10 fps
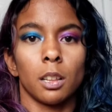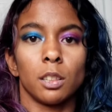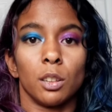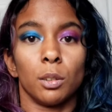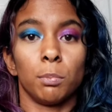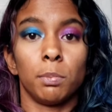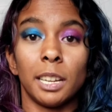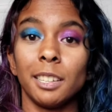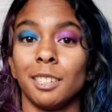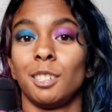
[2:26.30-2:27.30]
The
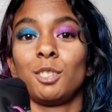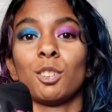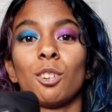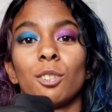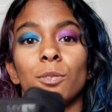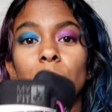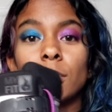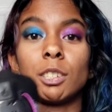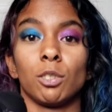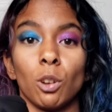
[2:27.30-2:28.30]
Bladies are
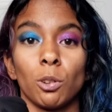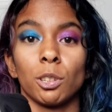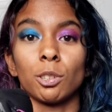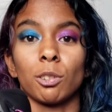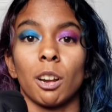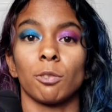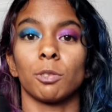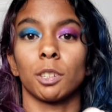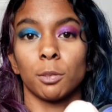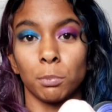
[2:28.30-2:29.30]
very low to the ground
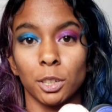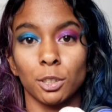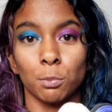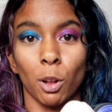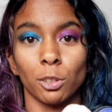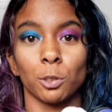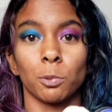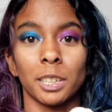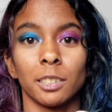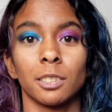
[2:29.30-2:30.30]
with much smaller
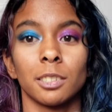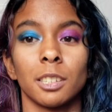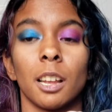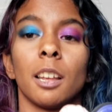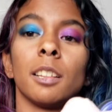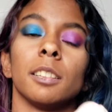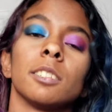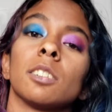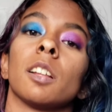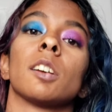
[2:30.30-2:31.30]
wheels.
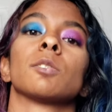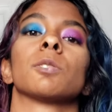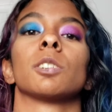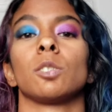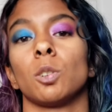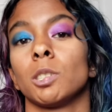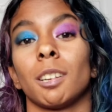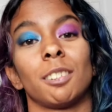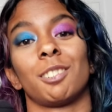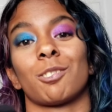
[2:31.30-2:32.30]
This allows for a low
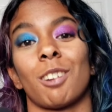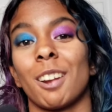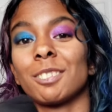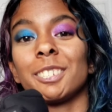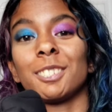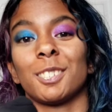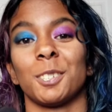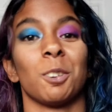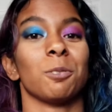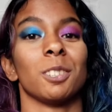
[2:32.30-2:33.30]
center of gravity so you
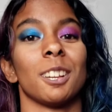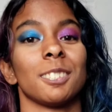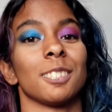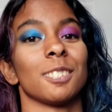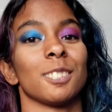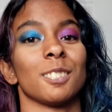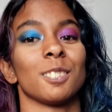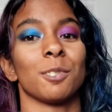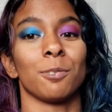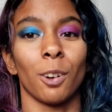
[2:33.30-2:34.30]
have less distance
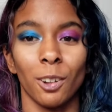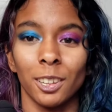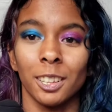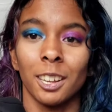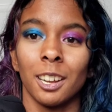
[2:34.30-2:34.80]
to fall.